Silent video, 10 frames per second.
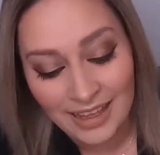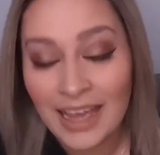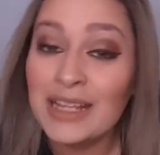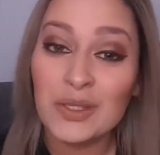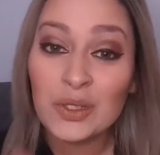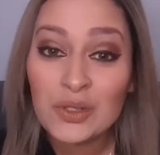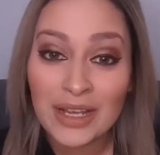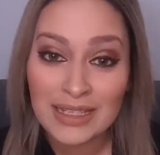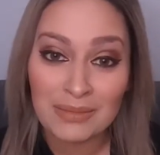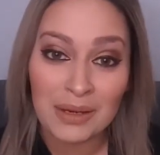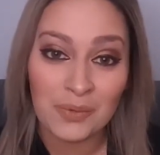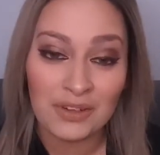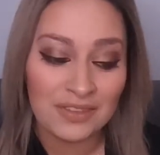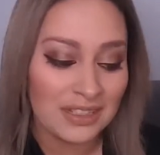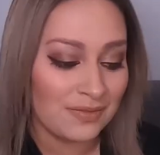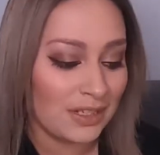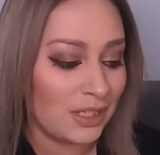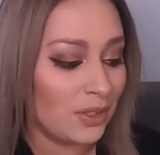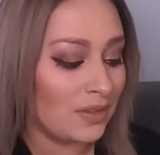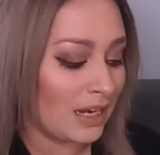I told you guys on my previous
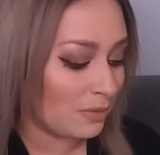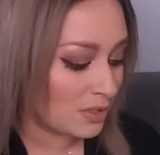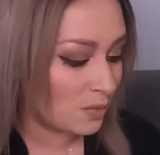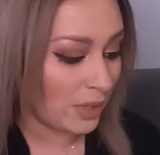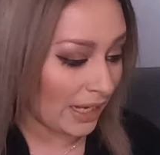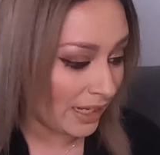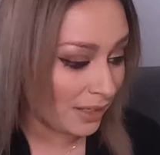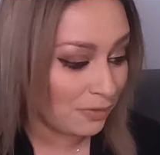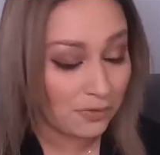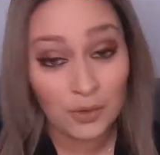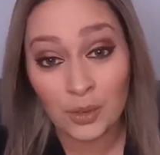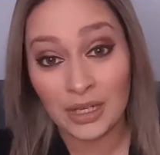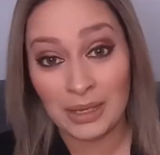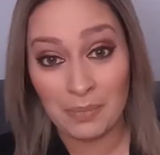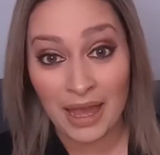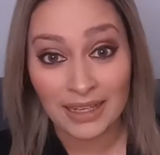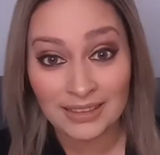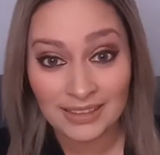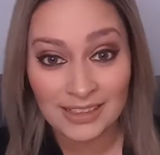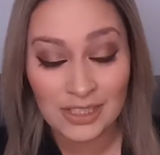video that I was waiting for a
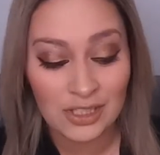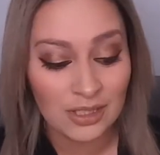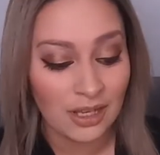package